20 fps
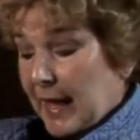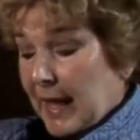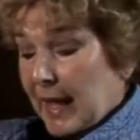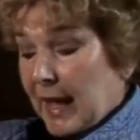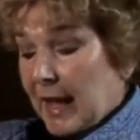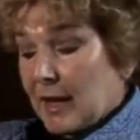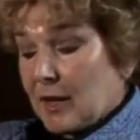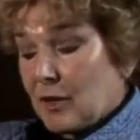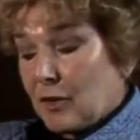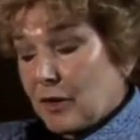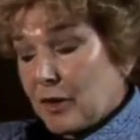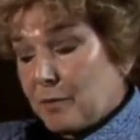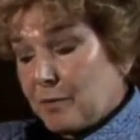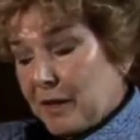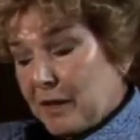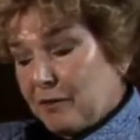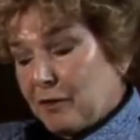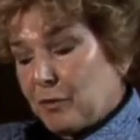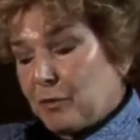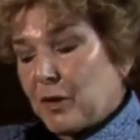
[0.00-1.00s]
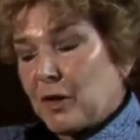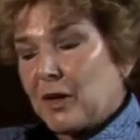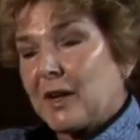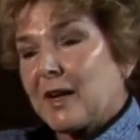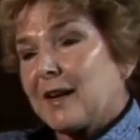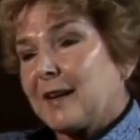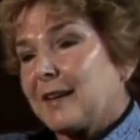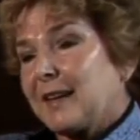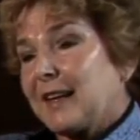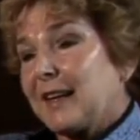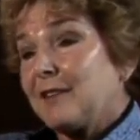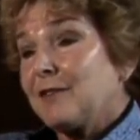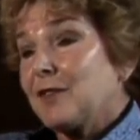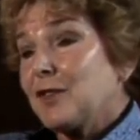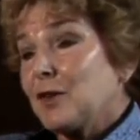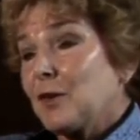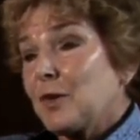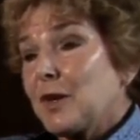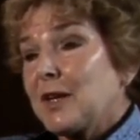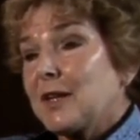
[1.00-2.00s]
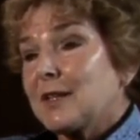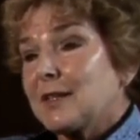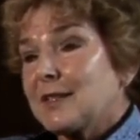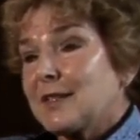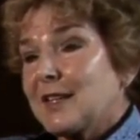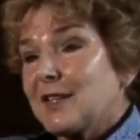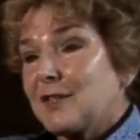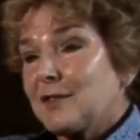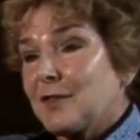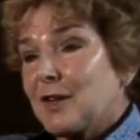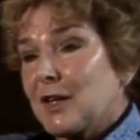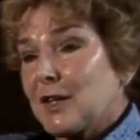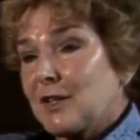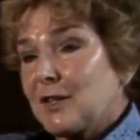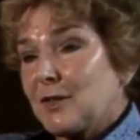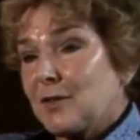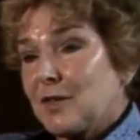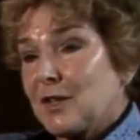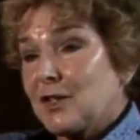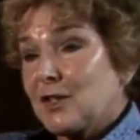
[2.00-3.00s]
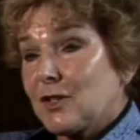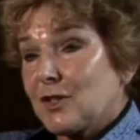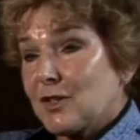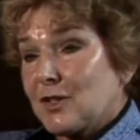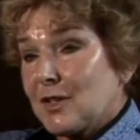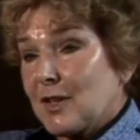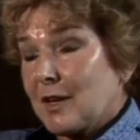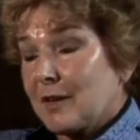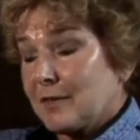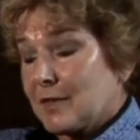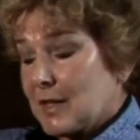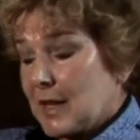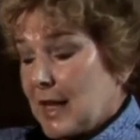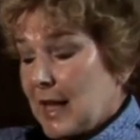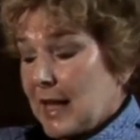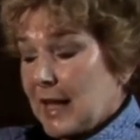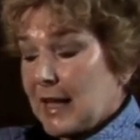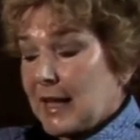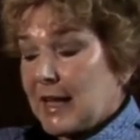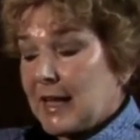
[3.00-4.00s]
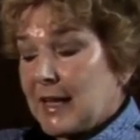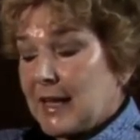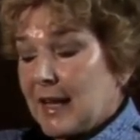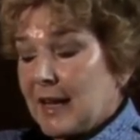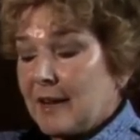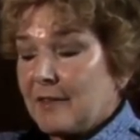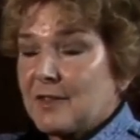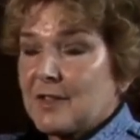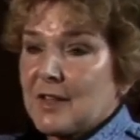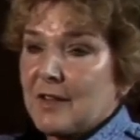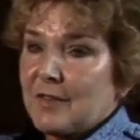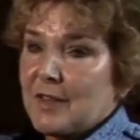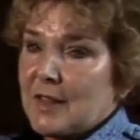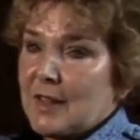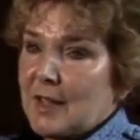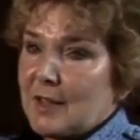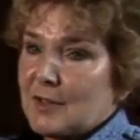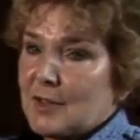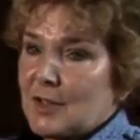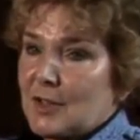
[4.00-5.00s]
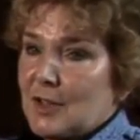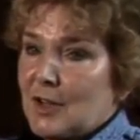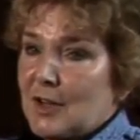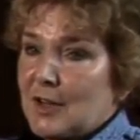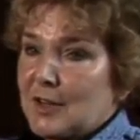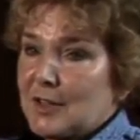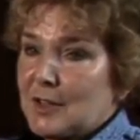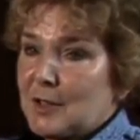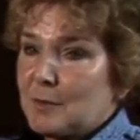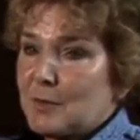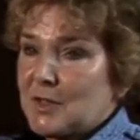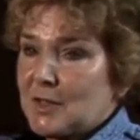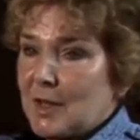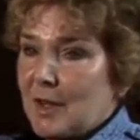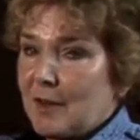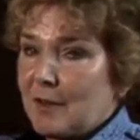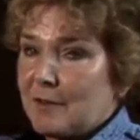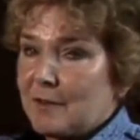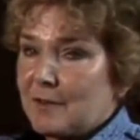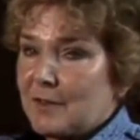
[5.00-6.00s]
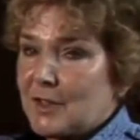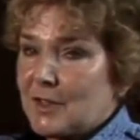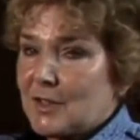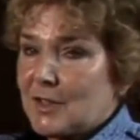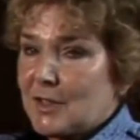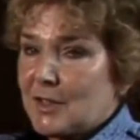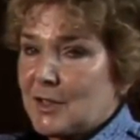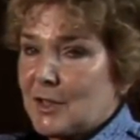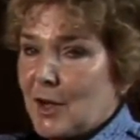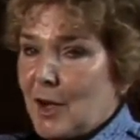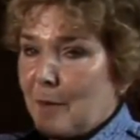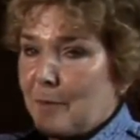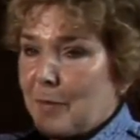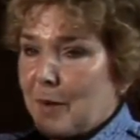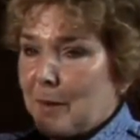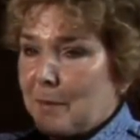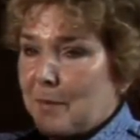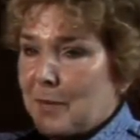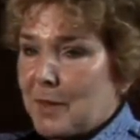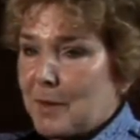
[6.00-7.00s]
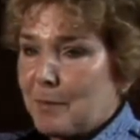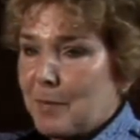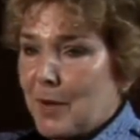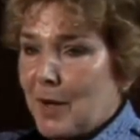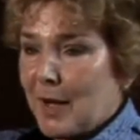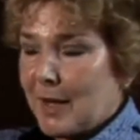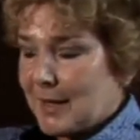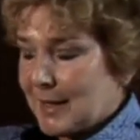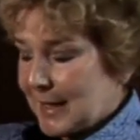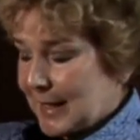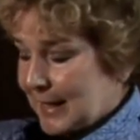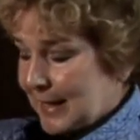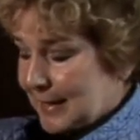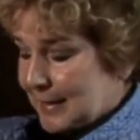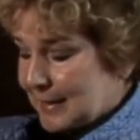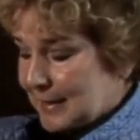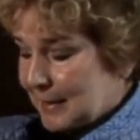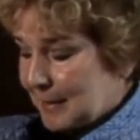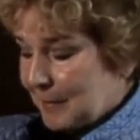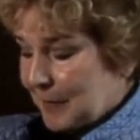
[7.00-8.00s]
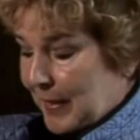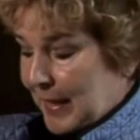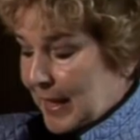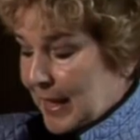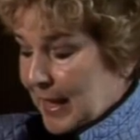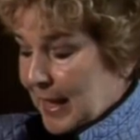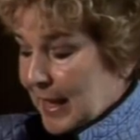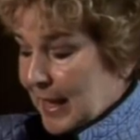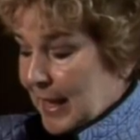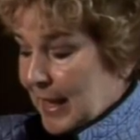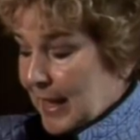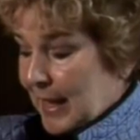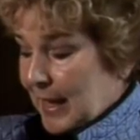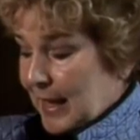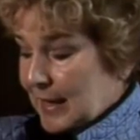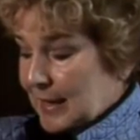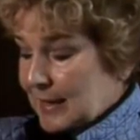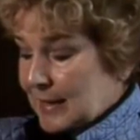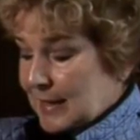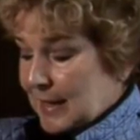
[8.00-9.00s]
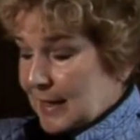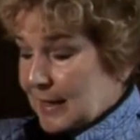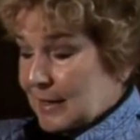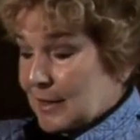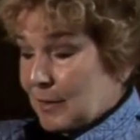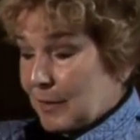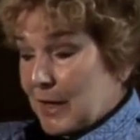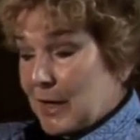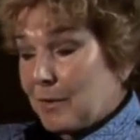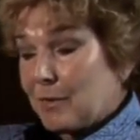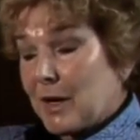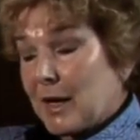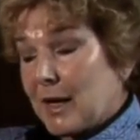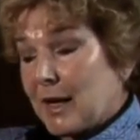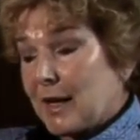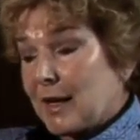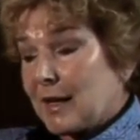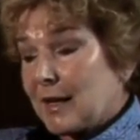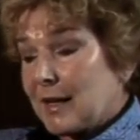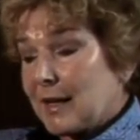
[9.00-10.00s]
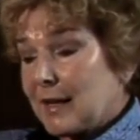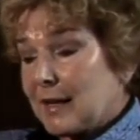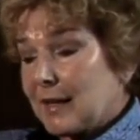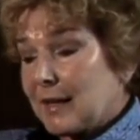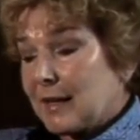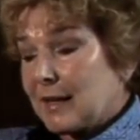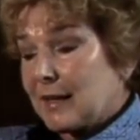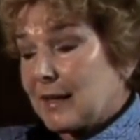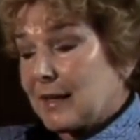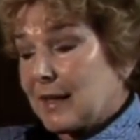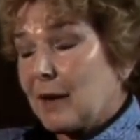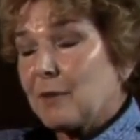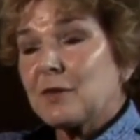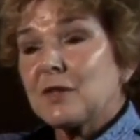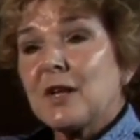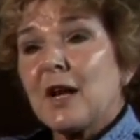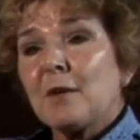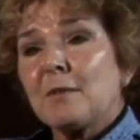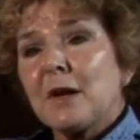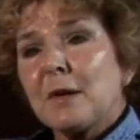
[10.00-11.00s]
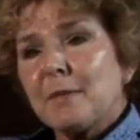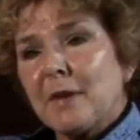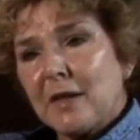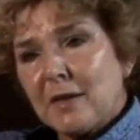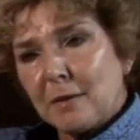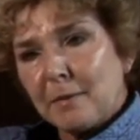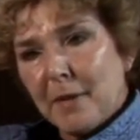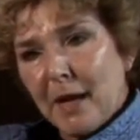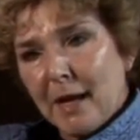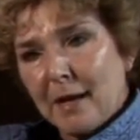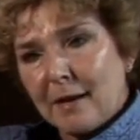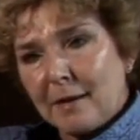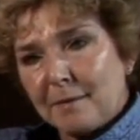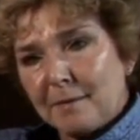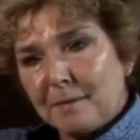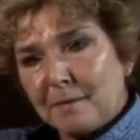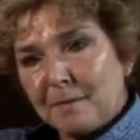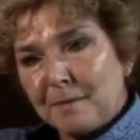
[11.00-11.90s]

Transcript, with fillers: And Lord Beaverbrook even though he had said you've got to do this yourselves, he gave $7,000 himself just to top up the pot, I guess. And uh, so, anyway, that was how my mother met him.